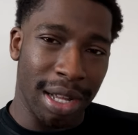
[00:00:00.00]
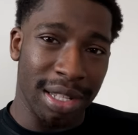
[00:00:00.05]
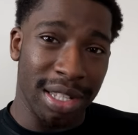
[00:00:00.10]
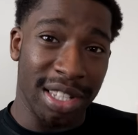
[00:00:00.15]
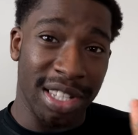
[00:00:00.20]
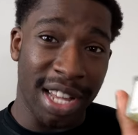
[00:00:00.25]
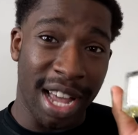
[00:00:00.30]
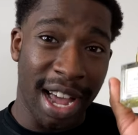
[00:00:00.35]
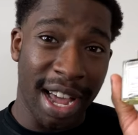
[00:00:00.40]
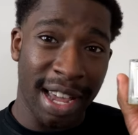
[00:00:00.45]

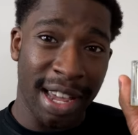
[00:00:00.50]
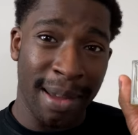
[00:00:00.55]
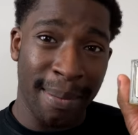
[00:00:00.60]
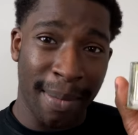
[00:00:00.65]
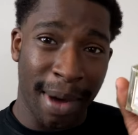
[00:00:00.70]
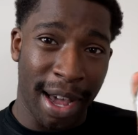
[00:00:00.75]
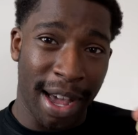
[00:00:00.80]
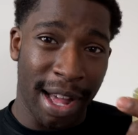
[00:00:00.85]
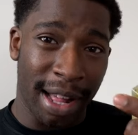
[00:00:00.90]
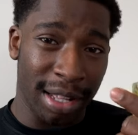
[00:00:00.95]

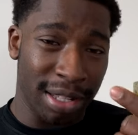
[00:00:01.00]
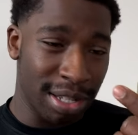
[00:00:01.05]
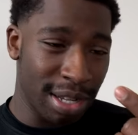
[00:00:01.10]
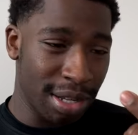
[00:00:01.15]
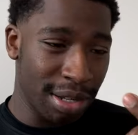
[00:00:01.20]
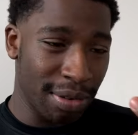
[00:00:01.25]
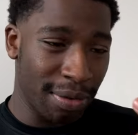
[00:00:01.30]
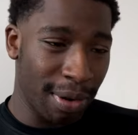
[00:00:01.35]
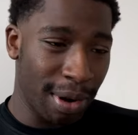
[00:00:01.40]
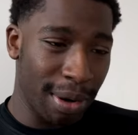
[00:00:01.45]
Zion by
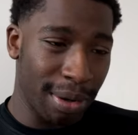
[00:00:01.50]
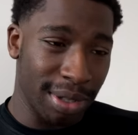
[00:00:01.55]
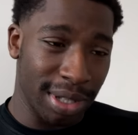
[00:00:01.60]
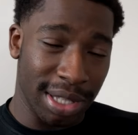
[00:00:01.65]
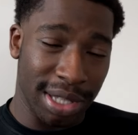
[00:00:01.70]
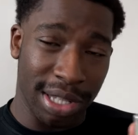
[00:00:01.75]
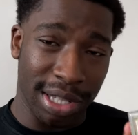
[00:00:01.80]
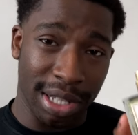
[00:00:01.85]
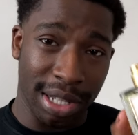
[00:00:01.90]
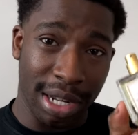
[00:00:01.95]
Alexandria
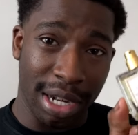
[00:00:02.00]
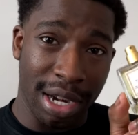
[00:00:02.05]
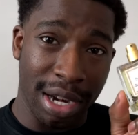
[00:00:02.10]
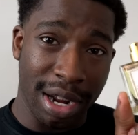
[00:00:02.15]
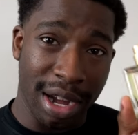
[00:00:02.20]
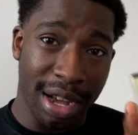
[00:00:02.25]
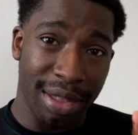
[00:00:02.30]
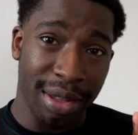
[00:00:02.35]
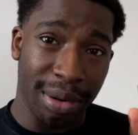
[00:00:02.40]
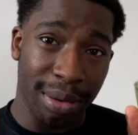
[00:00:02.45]
Fragrances is
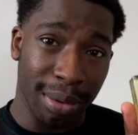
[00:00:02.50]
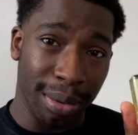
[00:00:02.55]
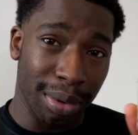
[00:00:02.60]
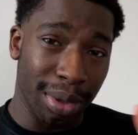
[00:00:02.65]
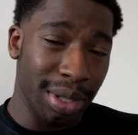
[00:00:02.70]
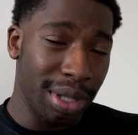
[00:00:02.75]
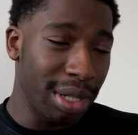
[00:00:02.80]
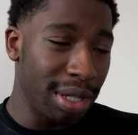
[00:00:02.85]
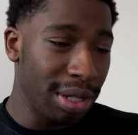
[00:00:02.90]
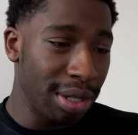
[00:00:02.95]
another
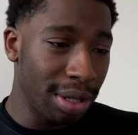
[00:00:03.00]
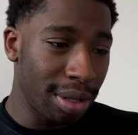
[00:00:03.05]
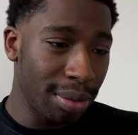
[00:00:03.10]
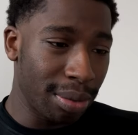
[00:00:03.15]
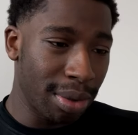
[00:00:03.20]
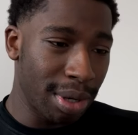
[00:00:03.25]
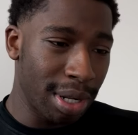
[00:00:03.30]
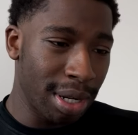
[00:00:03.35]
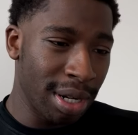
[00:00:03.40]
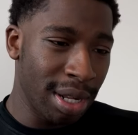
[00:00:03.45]
really good
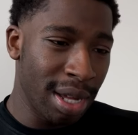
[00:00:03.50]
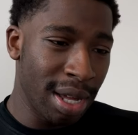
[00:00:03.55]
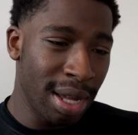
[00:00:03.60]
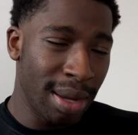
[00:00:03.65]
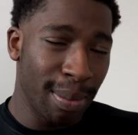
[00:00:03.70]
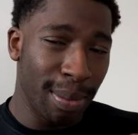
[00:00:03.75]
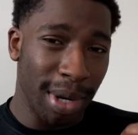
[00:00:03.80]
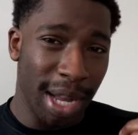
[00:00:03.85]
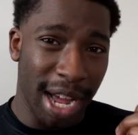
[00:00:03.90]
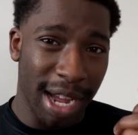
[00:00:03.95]
one.
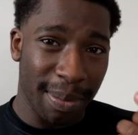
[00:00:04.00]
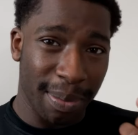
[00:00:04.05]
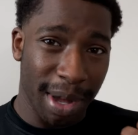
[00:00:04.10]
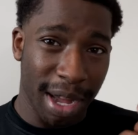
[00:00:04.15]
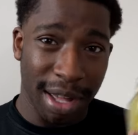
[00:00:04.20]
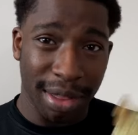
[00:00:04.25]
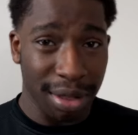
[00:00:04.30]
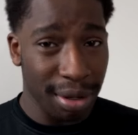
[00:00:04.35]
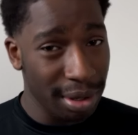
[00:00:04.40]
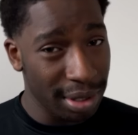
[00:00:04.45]
Black
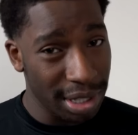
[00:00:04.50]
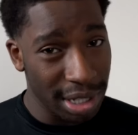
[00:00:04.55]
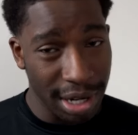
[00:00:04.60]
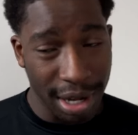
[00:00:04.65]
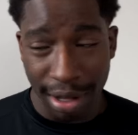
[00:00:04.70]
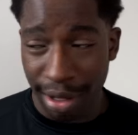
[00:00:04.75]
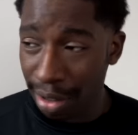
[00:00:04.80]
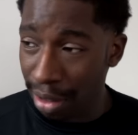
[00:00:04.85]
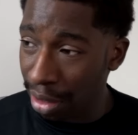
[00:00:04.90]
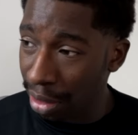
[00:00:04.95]
Panther is
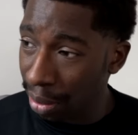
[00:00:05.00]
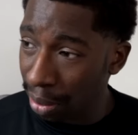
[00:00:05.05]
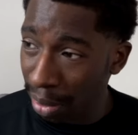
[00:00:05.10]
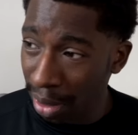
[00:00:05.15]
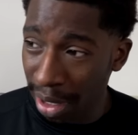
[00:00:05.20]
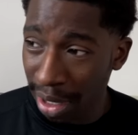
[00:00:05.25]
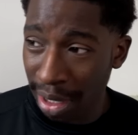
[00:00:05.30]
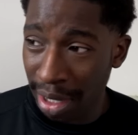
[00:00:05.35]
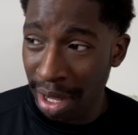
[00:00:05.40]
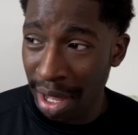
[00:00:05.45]
another good
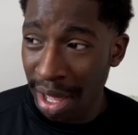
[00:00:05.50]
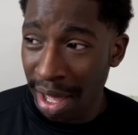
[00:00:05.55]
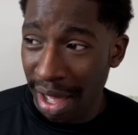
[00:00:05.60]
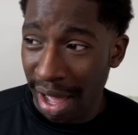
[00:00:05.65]
one.